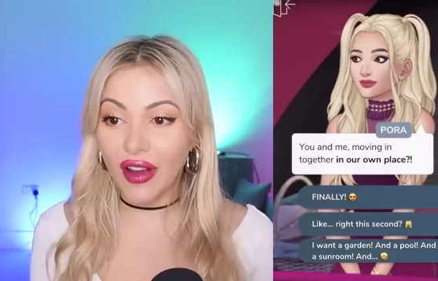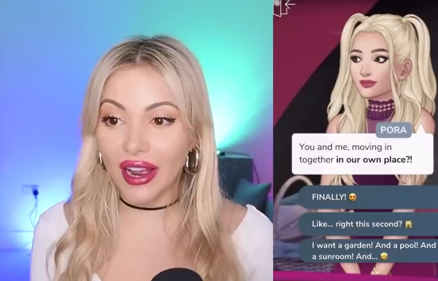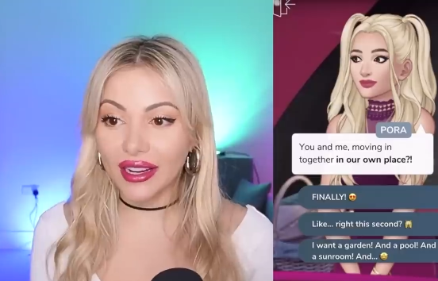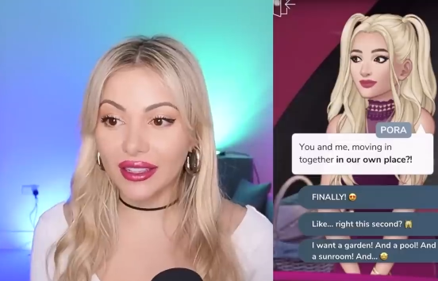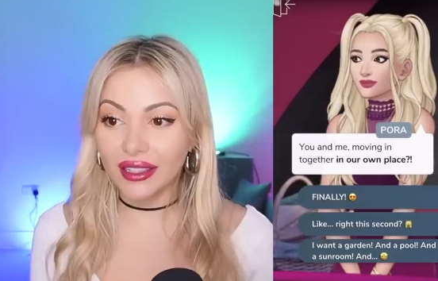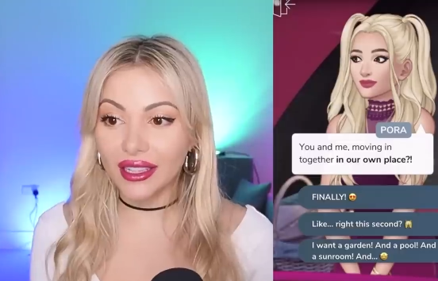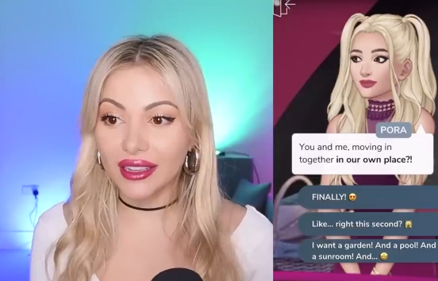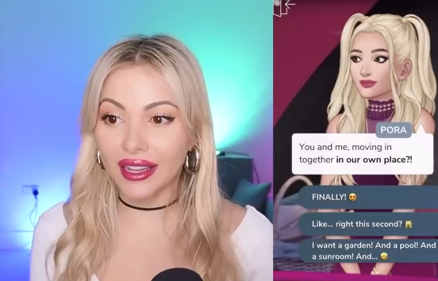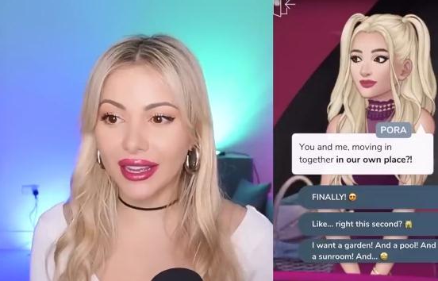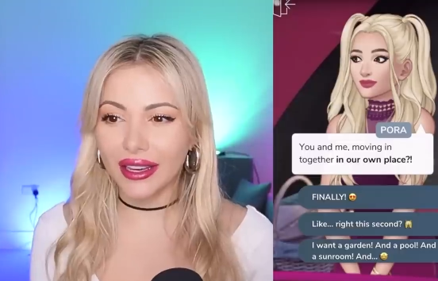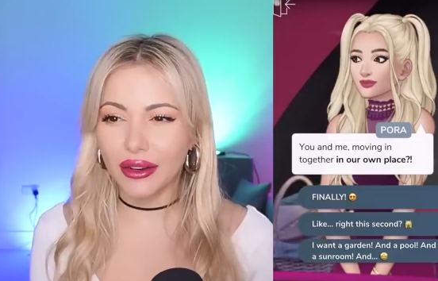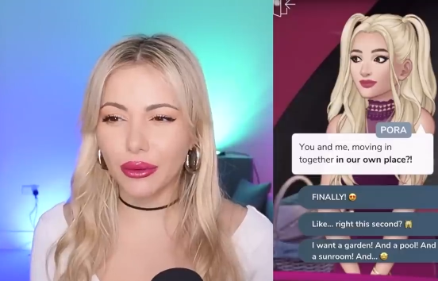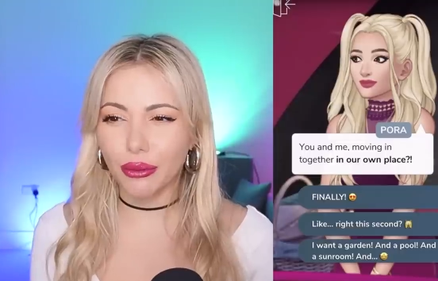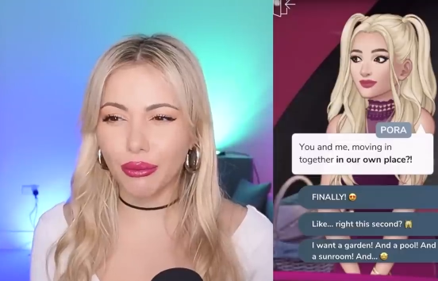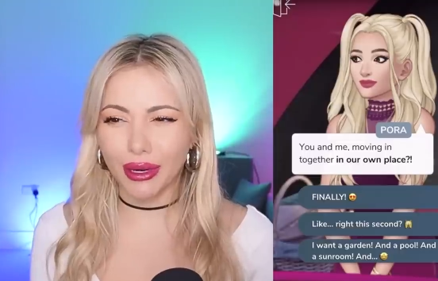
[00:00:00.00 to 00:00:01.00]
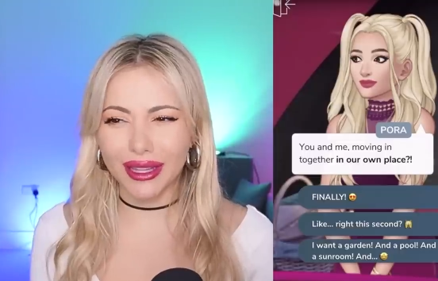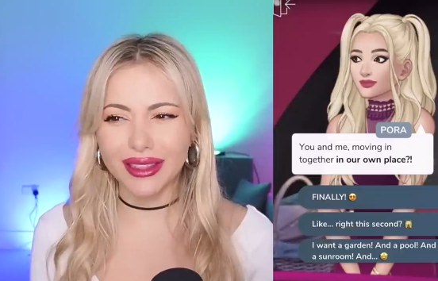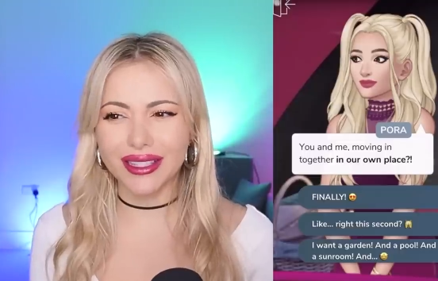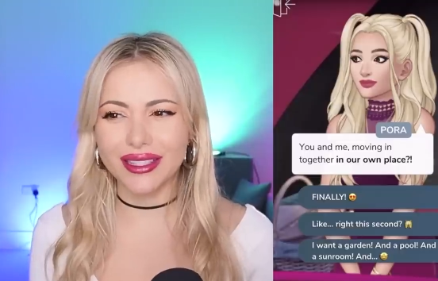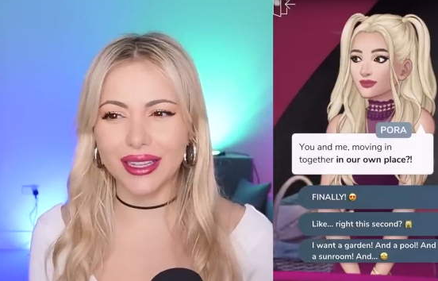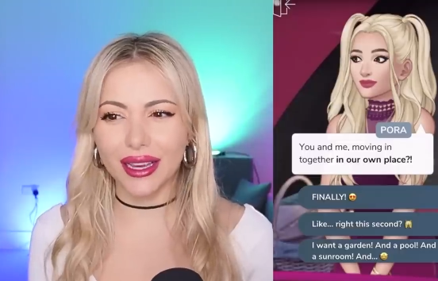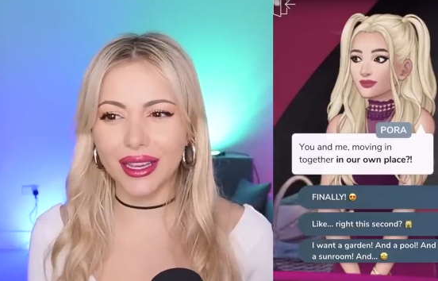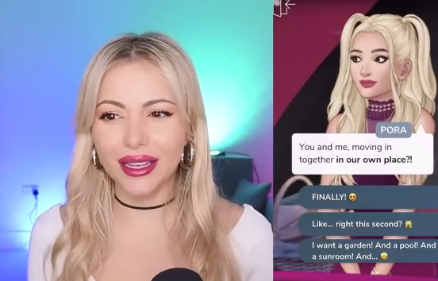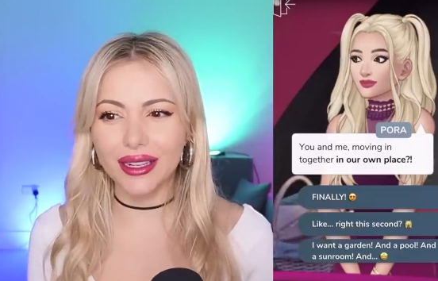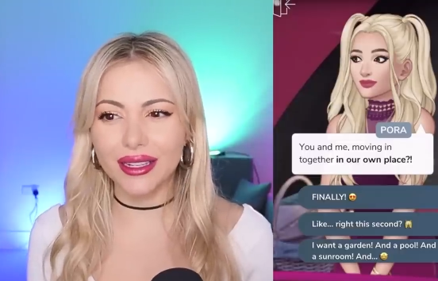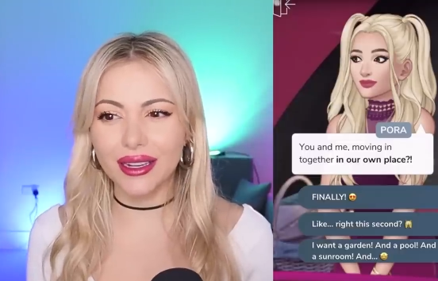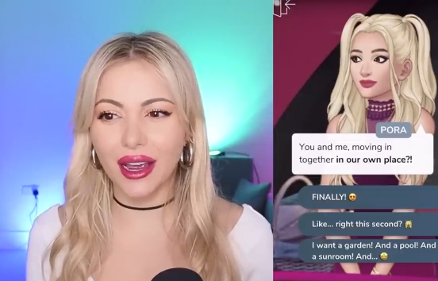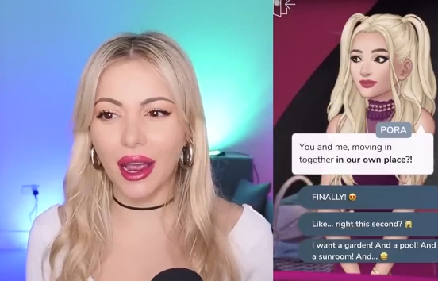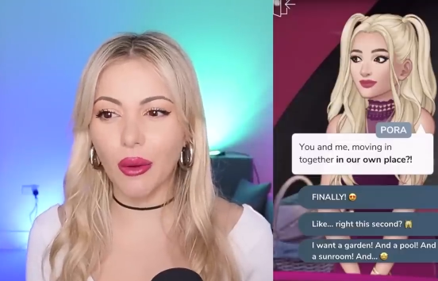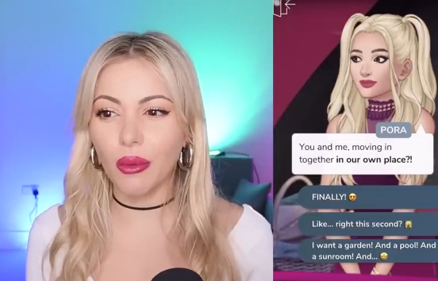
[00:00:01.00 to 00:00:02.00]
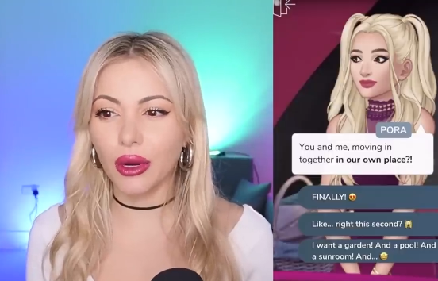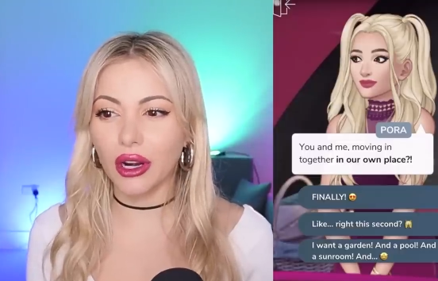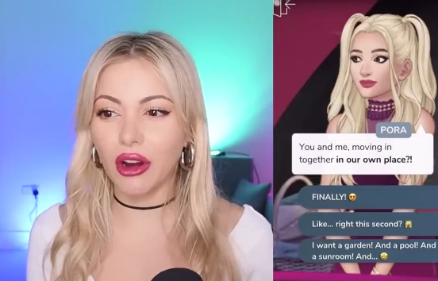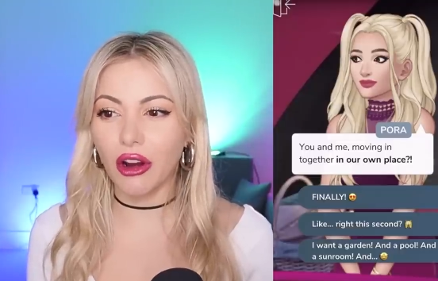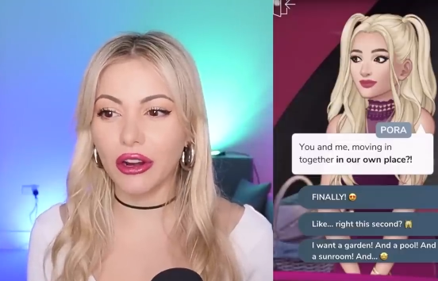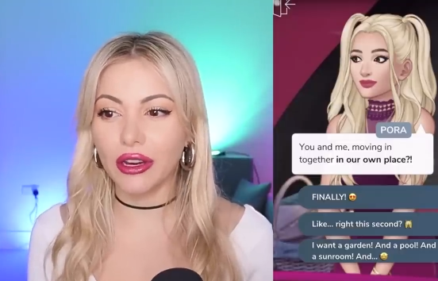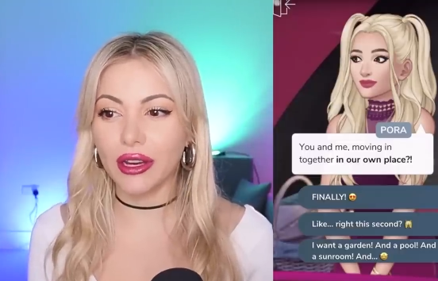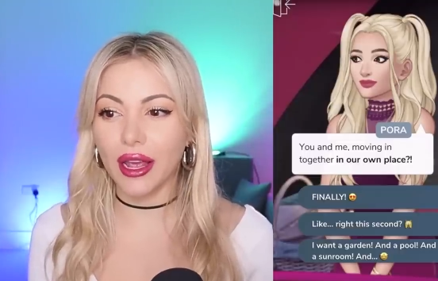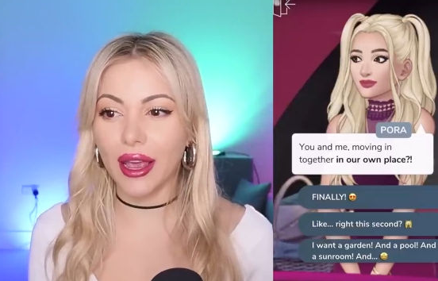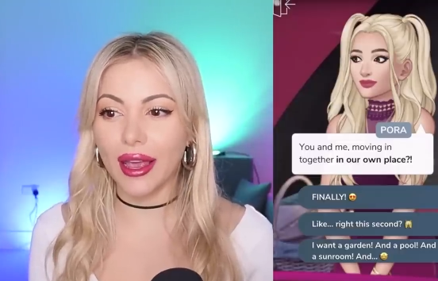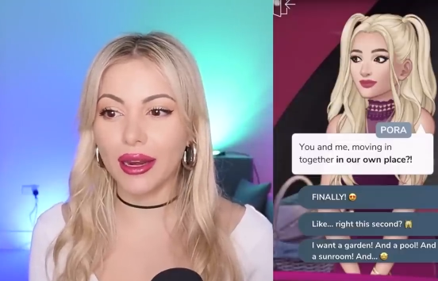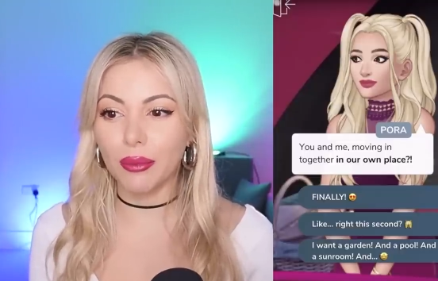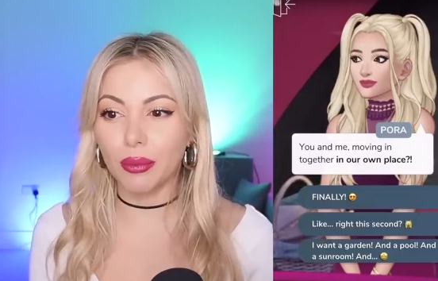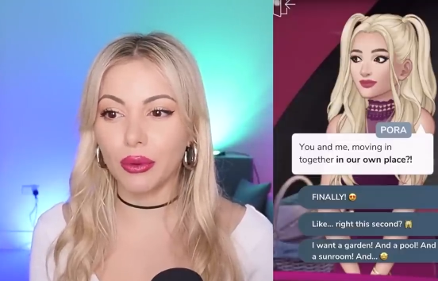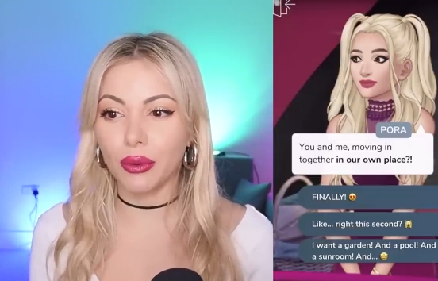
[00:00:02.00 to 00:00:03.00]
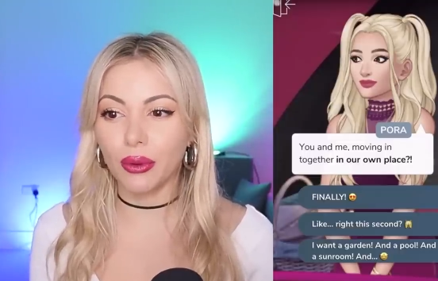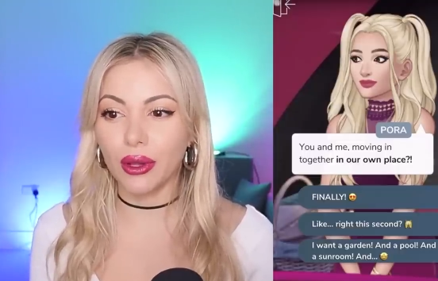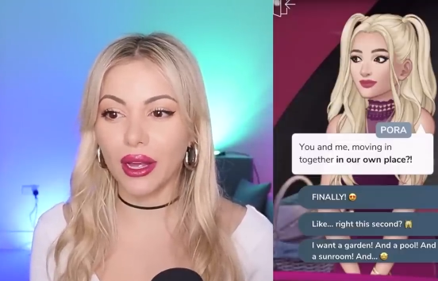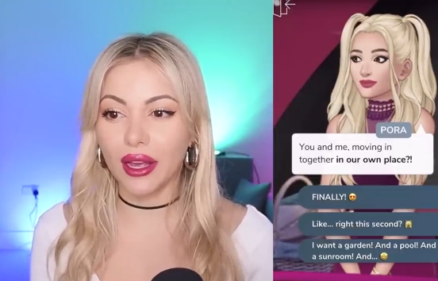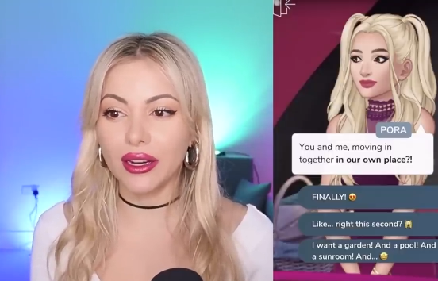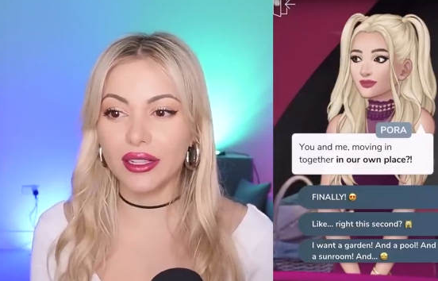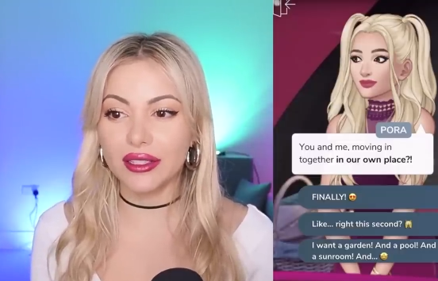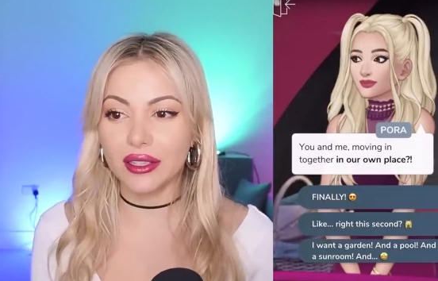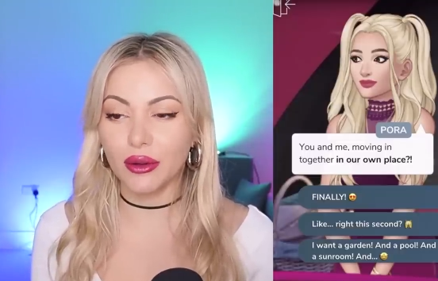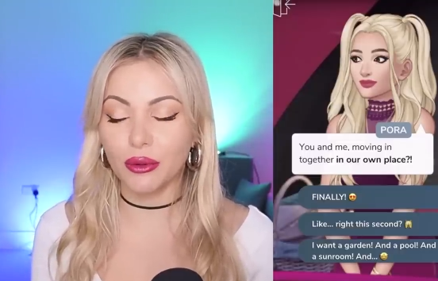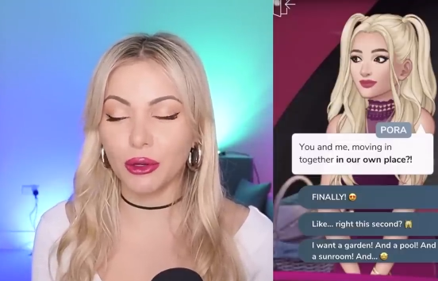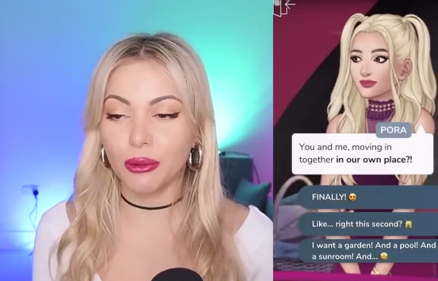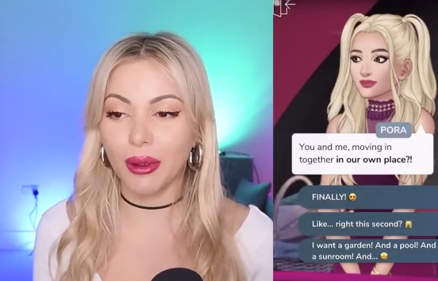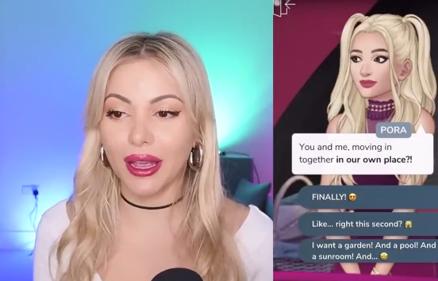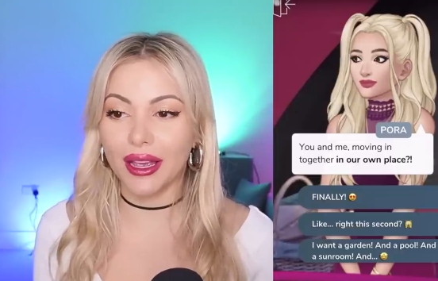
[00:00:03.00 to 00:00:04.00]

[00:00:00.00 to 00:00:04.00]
Speaker 1: Finally, like right this second, I want a garden and a pool and a sunroom